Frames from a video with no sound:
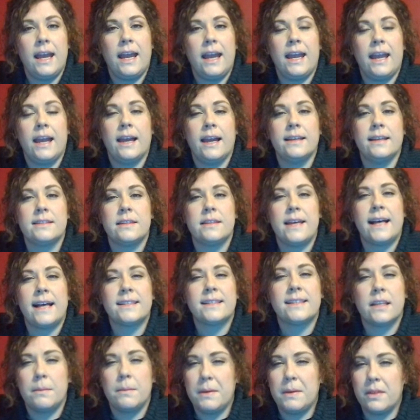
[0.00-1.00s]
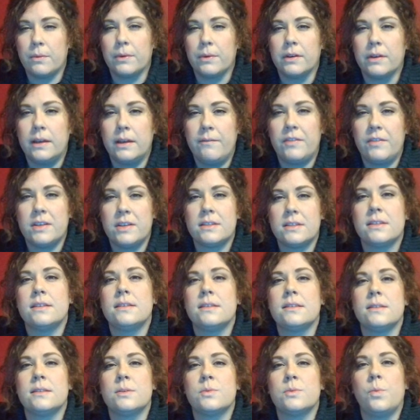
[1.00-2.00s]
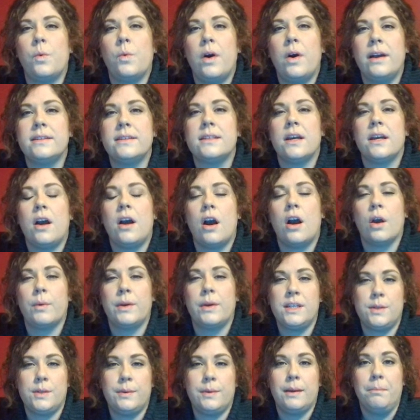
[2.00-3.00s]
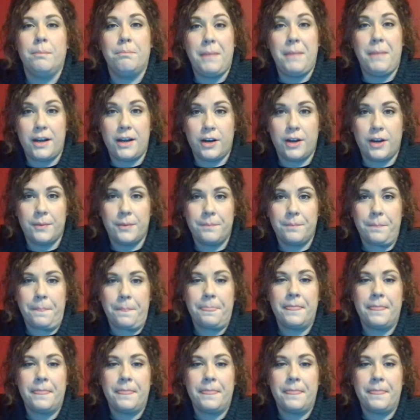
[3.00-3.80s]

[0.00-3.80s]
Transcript: And that's going to be the real emphasis, is what are we doing better?